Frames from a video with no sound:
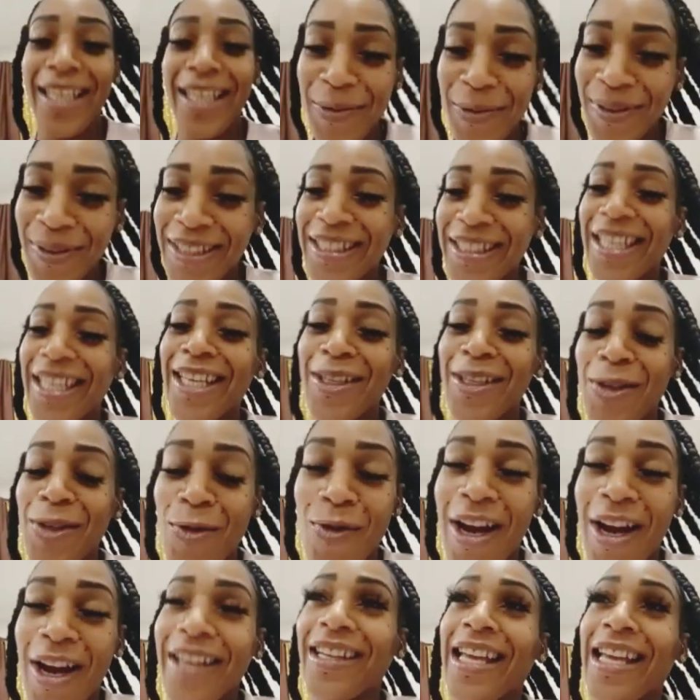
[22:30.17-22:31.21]
was saying, you're
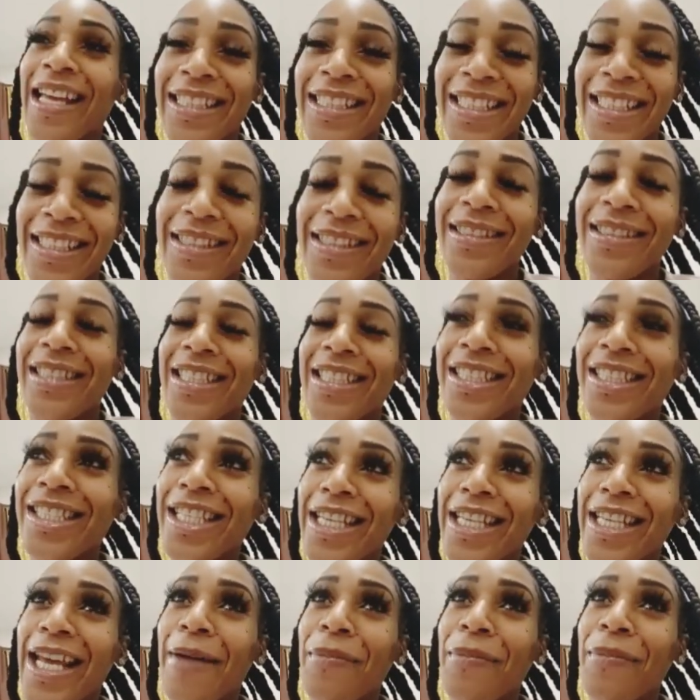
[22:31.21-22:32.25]
right. Like, this
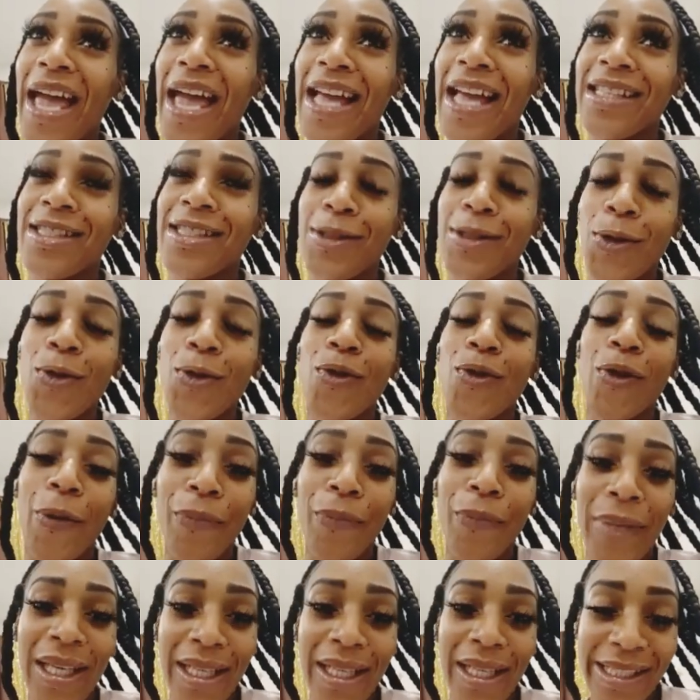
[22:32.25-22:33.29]
year that passed too, from
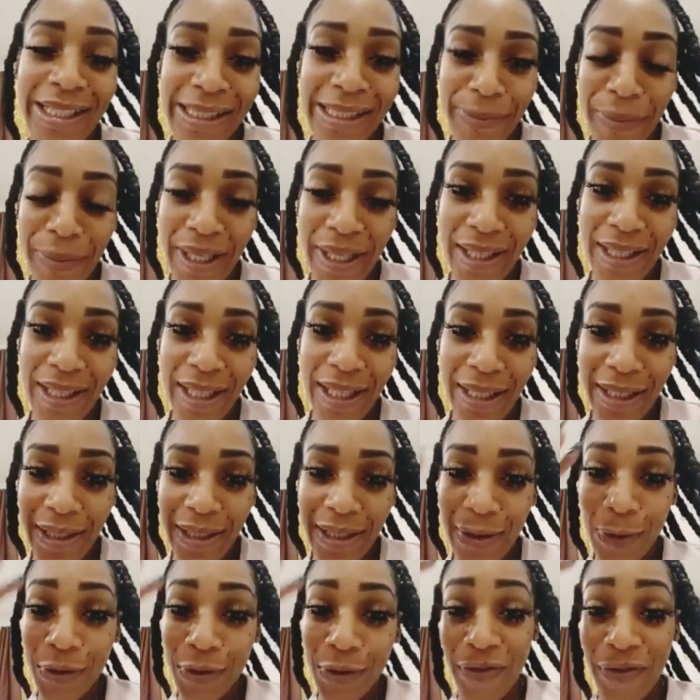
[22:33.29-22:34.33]
me speaking in
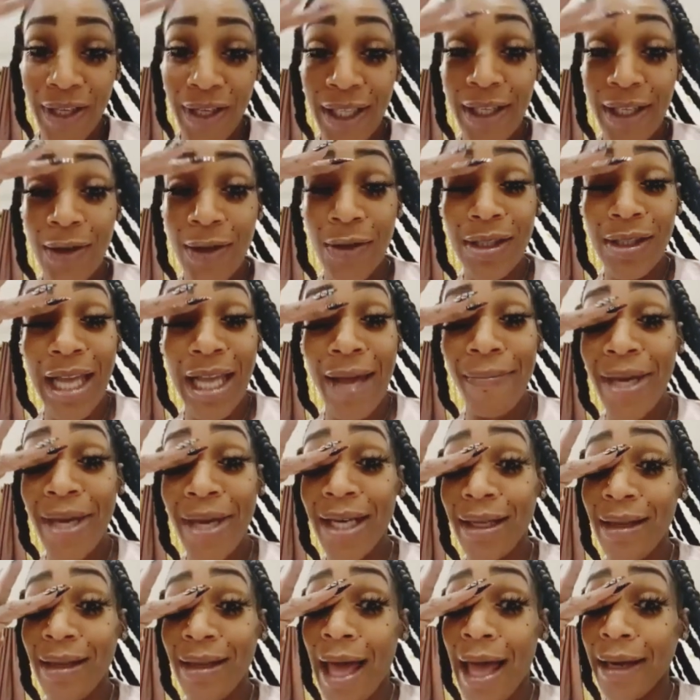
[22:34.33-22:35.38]
those videos, I met
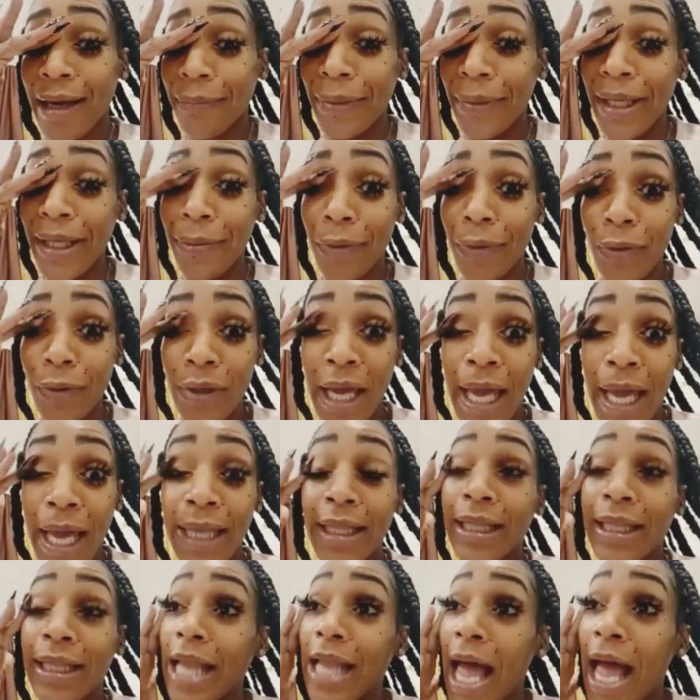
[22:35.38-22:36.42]
a lot of people that
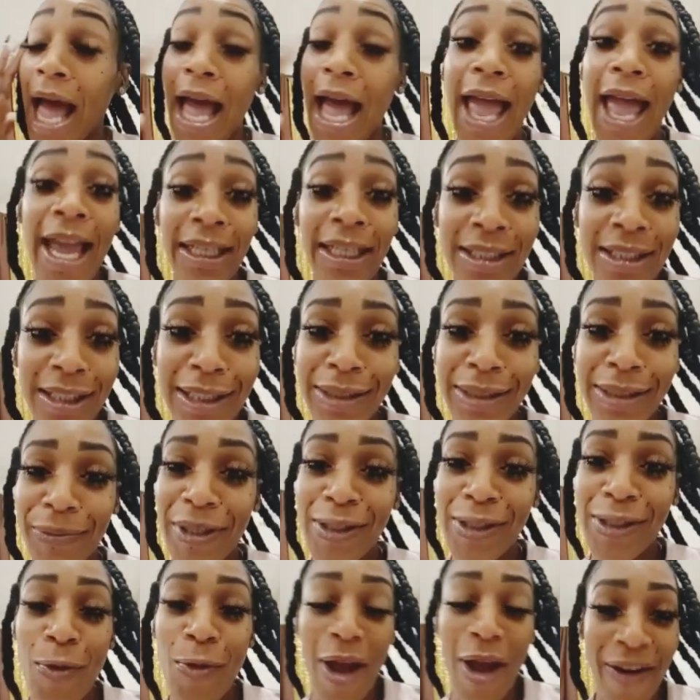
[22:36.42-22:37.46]
I actually
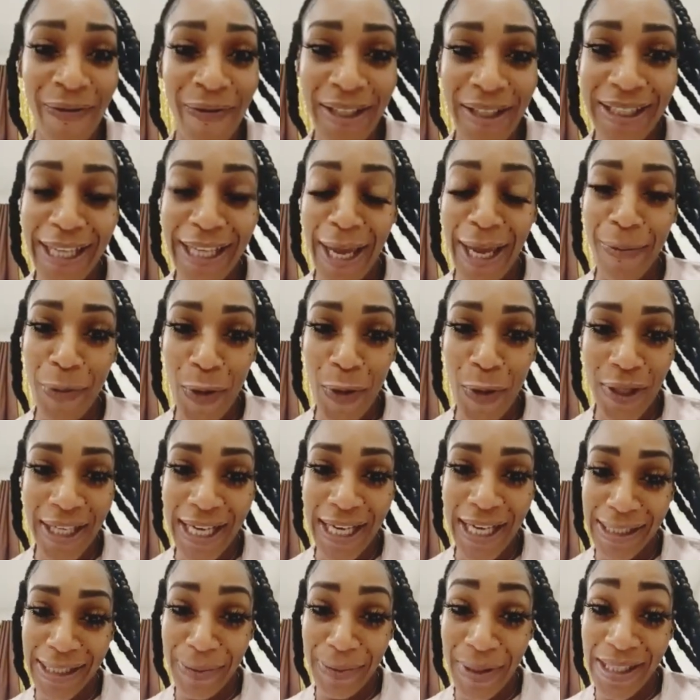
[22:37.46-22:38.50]
speak to every day more than
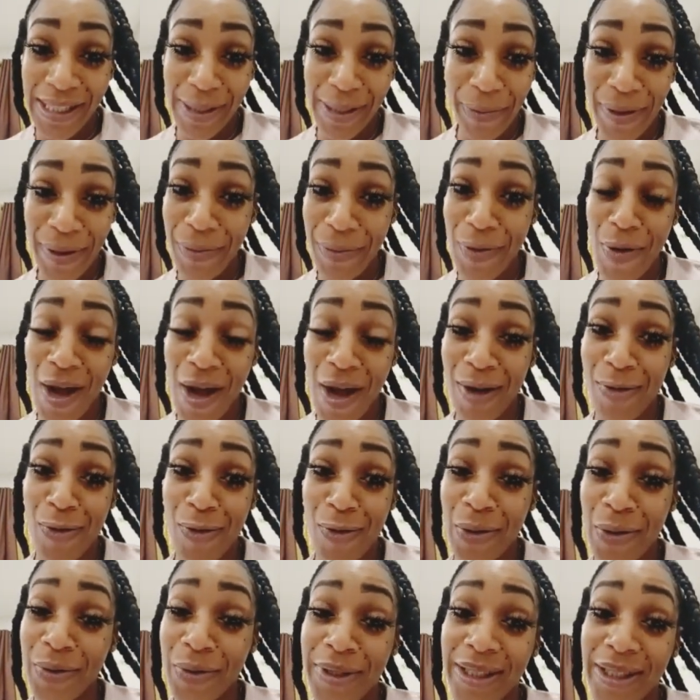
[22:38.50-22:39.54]
I speak to people I grew
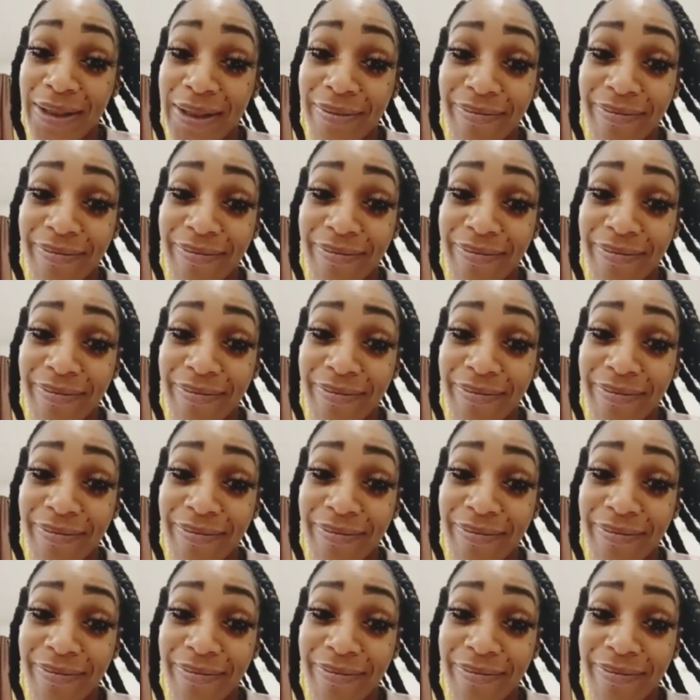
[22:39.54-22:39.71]
up with.